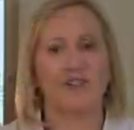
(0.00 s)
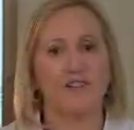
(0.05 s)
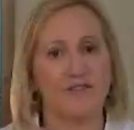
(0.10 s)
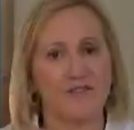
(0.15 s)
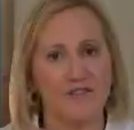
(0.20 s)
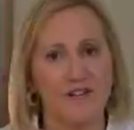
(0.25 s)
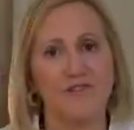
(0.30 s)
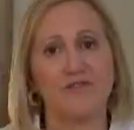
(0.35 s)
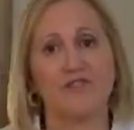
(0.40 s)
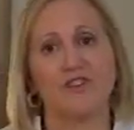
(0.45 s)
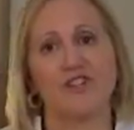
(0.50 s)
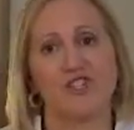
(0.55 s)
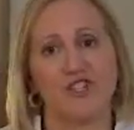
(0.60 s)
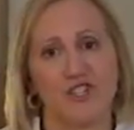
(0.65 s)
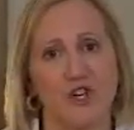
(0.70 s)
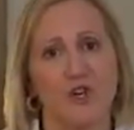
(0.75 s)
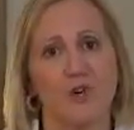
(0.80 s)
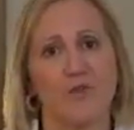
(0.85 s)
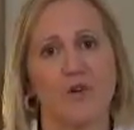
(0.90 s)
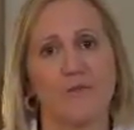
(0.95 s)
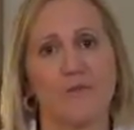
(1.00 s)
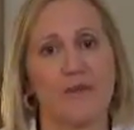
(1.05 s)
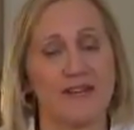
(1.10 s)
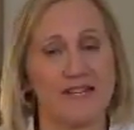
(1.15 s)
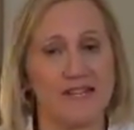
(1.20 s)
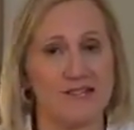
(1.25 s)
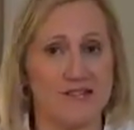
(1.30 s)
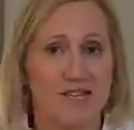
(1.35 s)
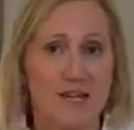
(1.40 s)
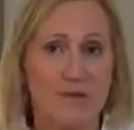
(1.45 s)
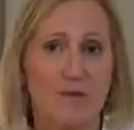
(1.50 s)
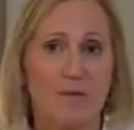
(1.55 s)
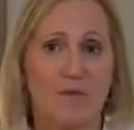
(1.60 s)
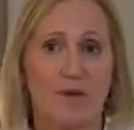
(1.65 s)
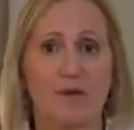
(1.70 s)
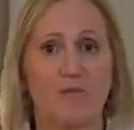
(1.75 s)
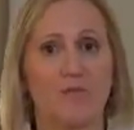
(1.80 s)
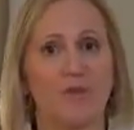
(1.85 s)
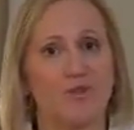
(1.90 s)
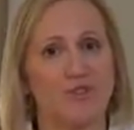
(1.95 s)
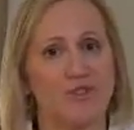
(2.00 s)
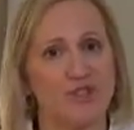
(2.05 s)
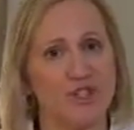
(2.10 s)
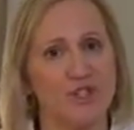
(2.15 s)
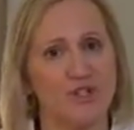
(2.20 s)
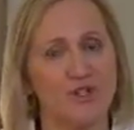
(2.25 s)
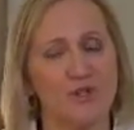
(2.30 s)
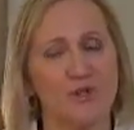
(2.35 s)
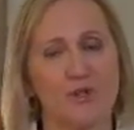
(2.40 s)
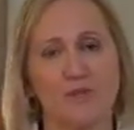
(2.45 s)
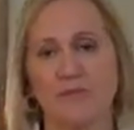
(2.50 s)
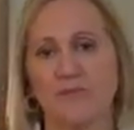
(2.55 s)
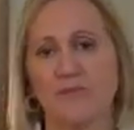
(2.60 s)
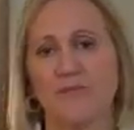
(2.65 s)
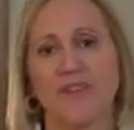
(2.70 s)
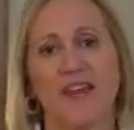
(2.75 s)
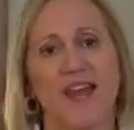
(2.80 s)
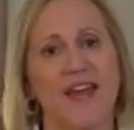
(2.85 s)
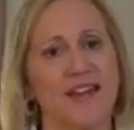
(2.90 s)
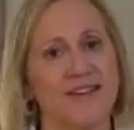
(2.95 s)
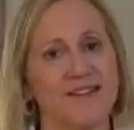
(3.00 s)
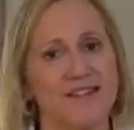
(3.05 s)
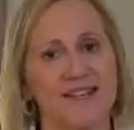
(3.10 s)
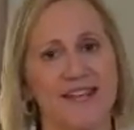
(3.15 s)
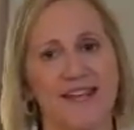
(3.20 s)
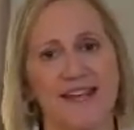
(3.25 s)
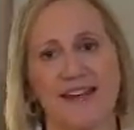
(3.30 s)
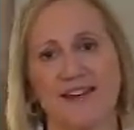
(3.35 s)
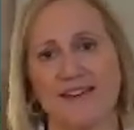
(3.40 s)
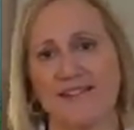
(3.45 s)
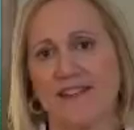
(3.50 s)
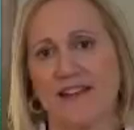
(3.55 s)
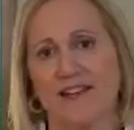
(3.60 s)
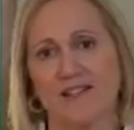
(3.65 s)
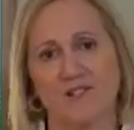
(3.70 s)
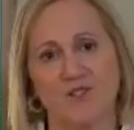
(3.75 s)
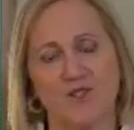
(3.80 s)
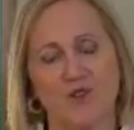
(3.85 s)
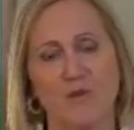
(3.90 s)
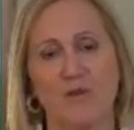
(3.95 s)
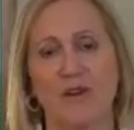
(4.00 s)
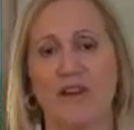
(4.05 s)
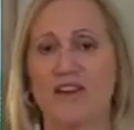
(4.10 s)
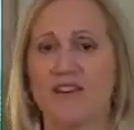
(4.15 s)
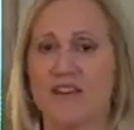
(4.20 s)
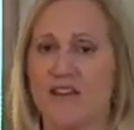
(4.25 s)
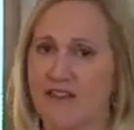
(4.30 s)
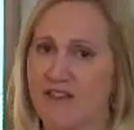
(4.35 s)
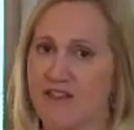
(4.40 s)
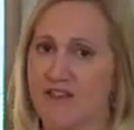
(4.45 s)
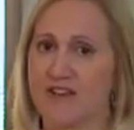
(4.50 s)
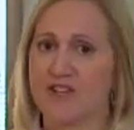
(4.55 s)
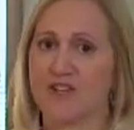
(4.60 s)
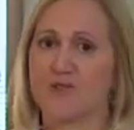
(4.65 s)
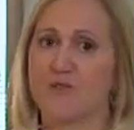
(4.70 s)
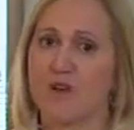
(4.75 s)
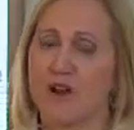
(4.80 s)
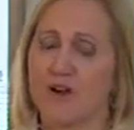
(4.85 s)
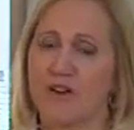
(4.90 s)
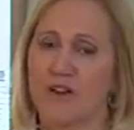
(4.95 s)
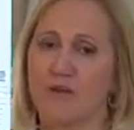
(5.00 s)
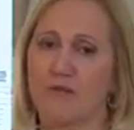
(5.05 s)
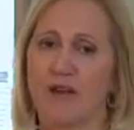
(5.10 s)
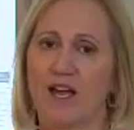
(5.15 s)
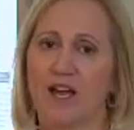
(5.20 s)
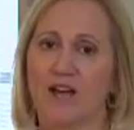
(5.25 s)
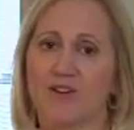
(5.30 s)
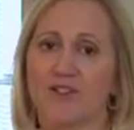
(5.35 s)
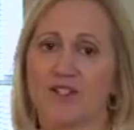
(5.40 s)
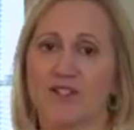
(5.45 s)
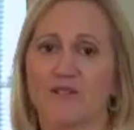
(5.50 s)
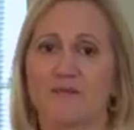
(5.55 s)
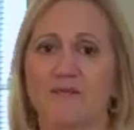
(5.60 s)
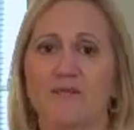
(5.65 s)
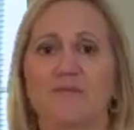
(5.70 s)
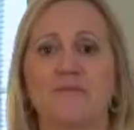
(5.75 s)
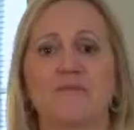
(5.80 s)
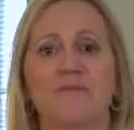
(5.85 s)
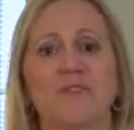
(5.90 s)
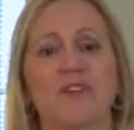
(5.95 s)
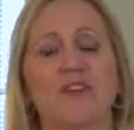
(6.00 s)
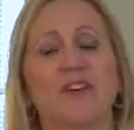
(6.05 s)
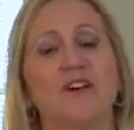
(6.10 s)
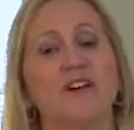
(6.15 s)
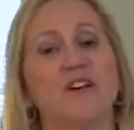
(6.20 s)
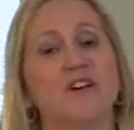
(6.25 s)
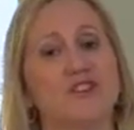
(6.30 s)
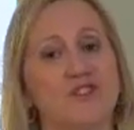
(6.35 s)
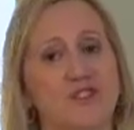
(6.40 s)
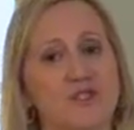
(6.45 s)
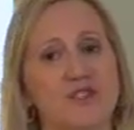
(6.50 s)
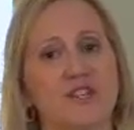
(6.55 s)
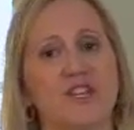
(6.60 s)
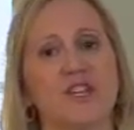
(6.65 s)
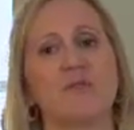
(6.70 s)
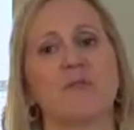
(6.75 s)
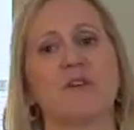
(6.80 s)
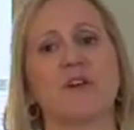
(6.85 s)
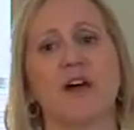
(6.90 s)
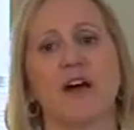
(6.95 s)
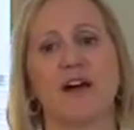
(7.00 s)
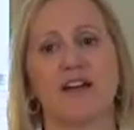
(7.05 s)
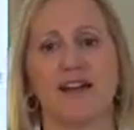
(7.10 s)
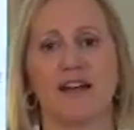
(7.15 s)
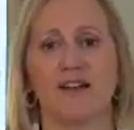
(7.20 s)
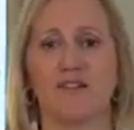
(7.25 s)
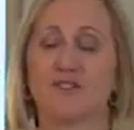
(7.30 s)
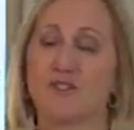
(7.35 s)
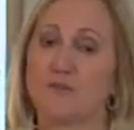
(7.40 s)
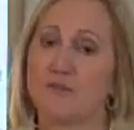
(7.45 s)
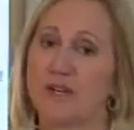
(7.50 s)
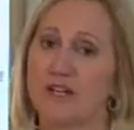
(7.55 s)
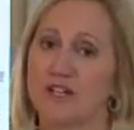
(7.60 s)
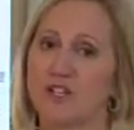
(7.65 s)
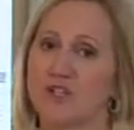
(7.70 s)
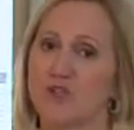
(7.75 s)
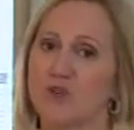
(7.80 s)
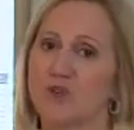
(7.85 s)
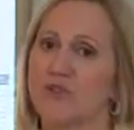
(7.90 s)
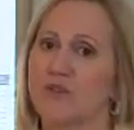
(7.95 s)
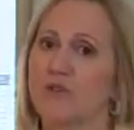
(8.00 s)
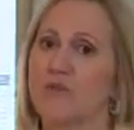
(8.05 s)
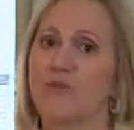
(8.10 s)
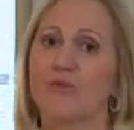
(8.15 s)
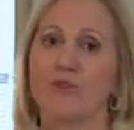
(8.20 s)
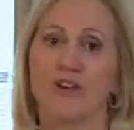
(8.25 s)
Feverish children may sleep a bit more too, and again, that's normally nothing to worry about. Just keep an eye out to make sure that